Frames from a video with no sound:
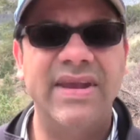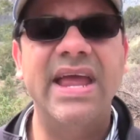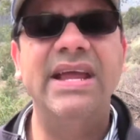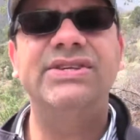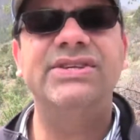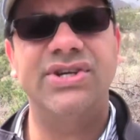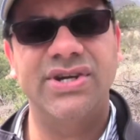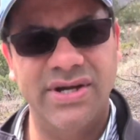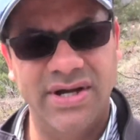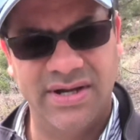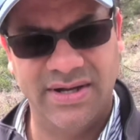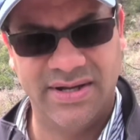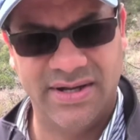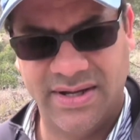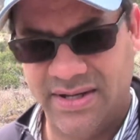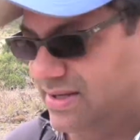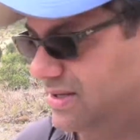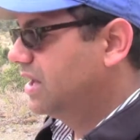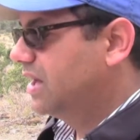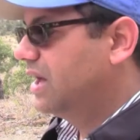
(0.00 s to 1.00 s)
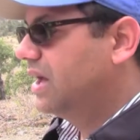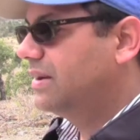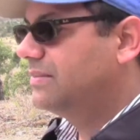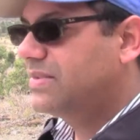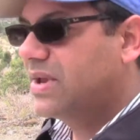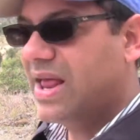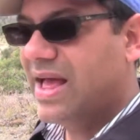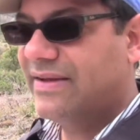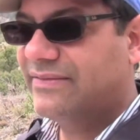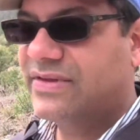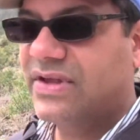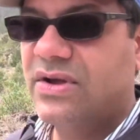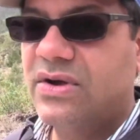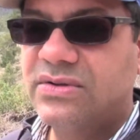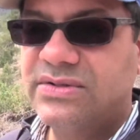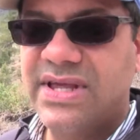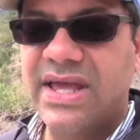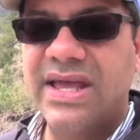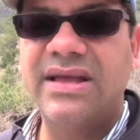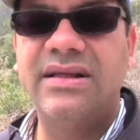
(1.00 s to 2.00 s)
nature, I'm gonna have to go
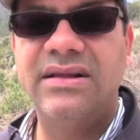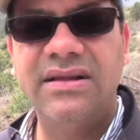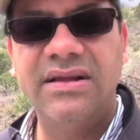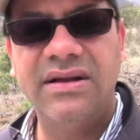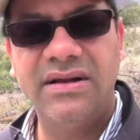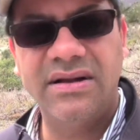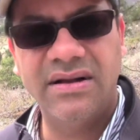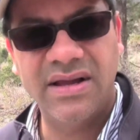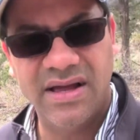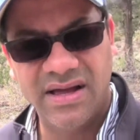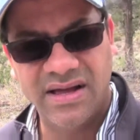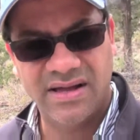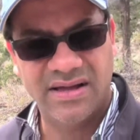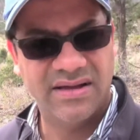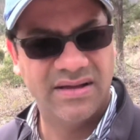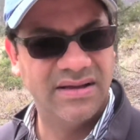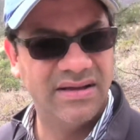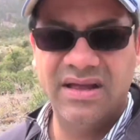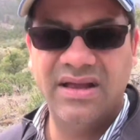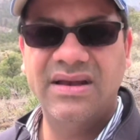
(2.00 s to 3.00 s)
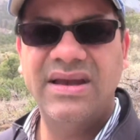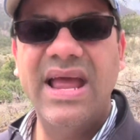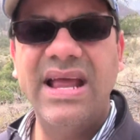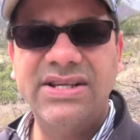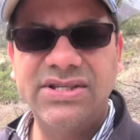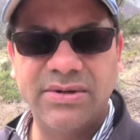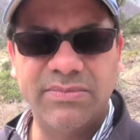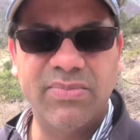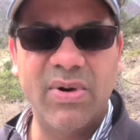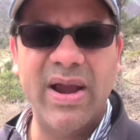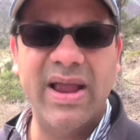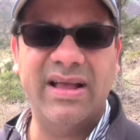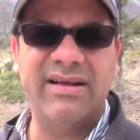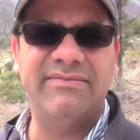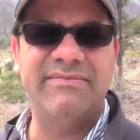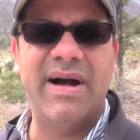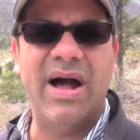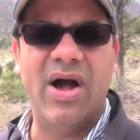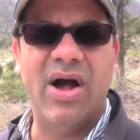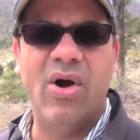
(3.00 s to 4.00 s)
take a little nature break
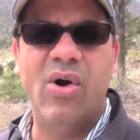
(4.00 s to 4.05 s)
of my